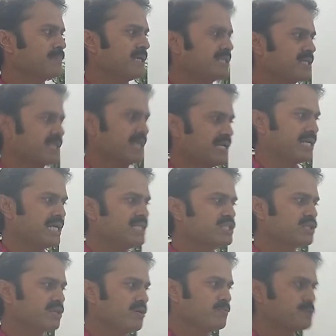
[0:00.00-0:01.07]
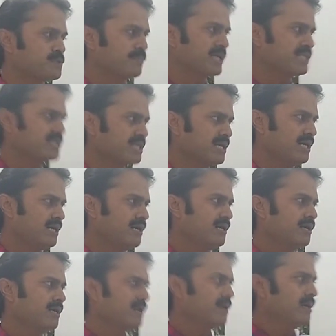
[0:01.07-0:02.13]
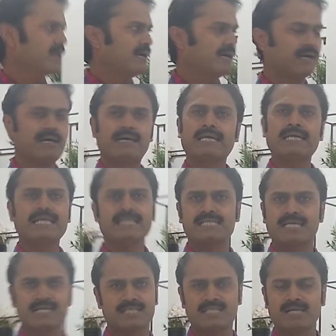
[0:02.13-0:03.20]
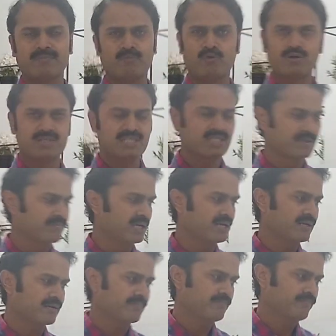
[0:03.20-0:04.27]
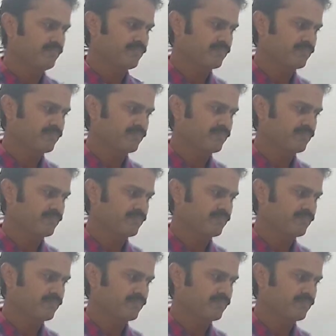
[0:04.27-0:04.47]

spectra, nature of spectra is somewhat similar.